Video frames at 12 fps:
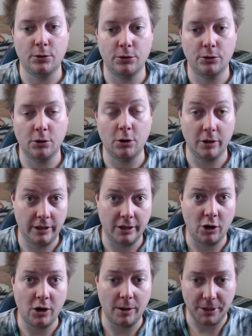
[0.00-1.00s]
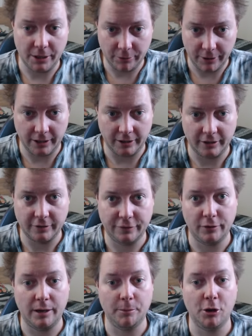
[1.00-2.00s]
and the IP routing
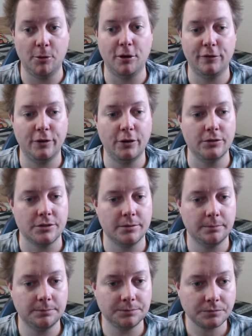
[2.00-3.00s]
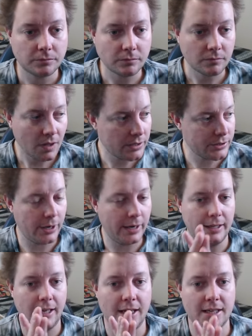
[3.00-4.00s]
for our mobile phones. So at
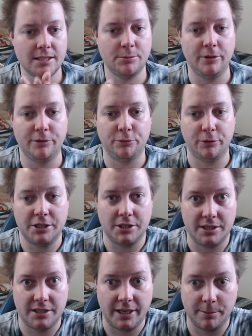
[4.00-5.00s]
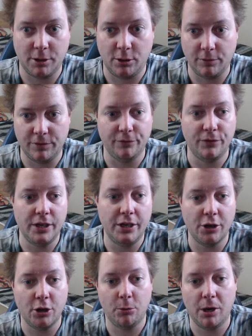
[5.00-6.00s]
last, we've reached a segment of the
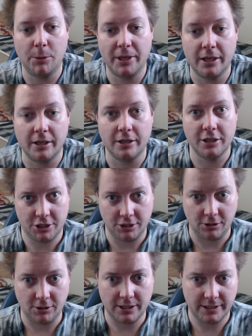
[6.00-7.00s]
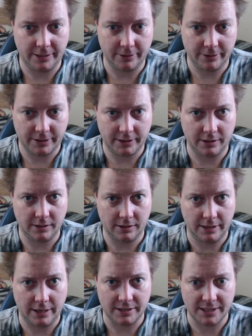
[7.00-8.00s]
video where we can initialize
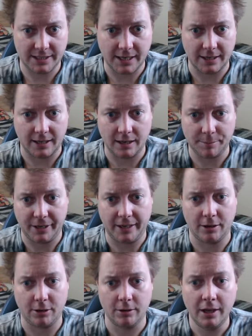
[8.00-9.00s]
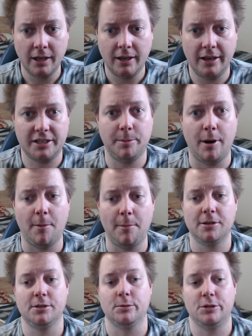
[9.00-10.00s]
and start up our
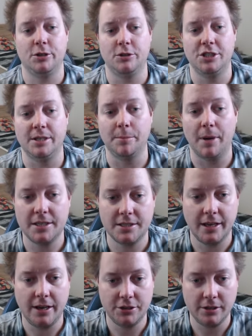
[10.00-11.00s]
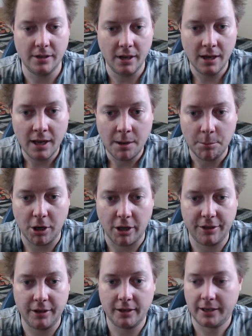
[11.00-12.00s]
experimental 2G base station. But I
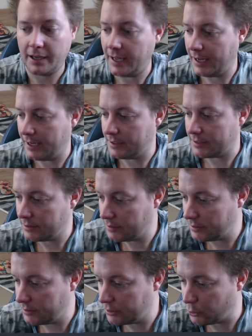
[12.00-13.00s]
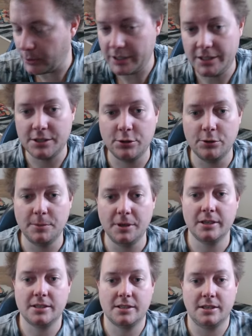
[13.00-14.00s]
think at 22
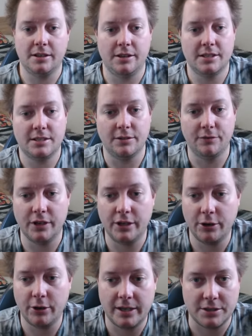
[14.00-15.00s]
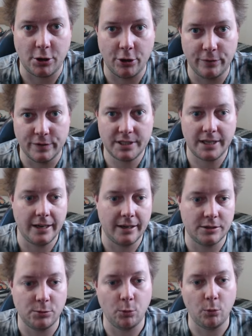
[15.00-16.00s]
minutes, this video has overstayed
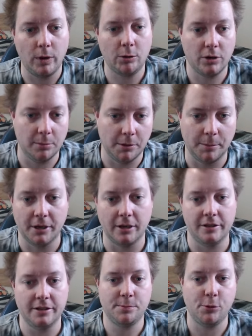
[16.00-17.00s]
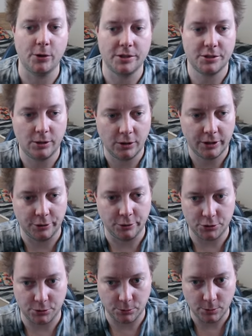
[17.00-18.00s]
its welcome a bit at this point. So like
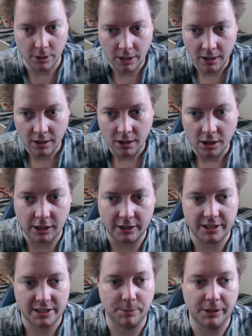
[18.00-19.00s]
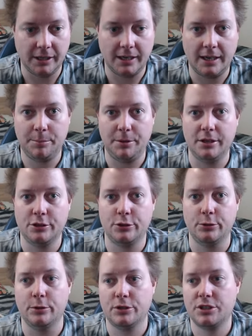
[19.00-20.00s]
usual, I'm going to split it up
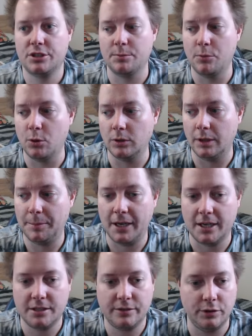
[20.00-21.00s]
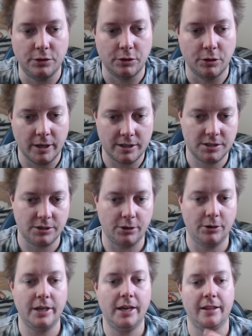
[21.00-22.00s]
into smaller parts for you guys. So
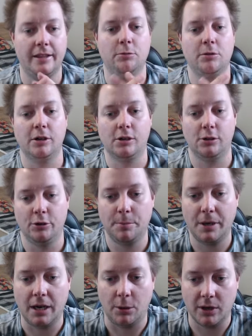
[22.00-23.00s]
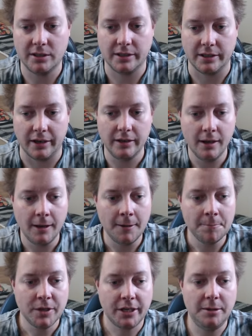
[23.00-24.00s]
yeah, that'll conclude part 1 today.
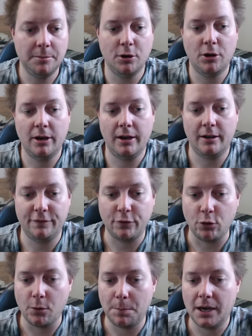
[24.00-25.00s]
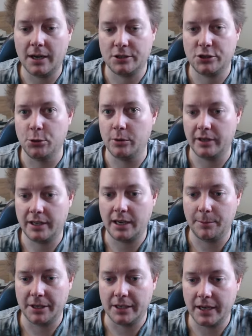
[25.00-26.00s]
Keep an eye out for part 2 in the
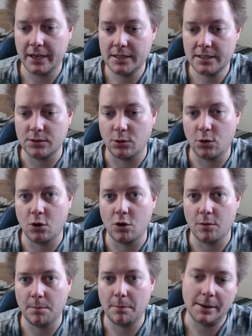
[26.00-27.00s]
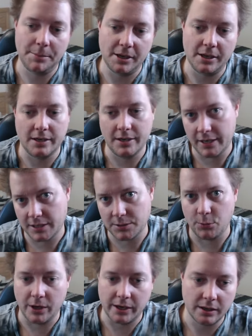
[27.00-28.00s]
coming days, or maybe next
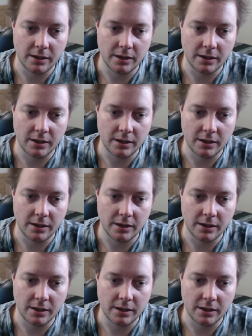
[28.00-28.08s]
week.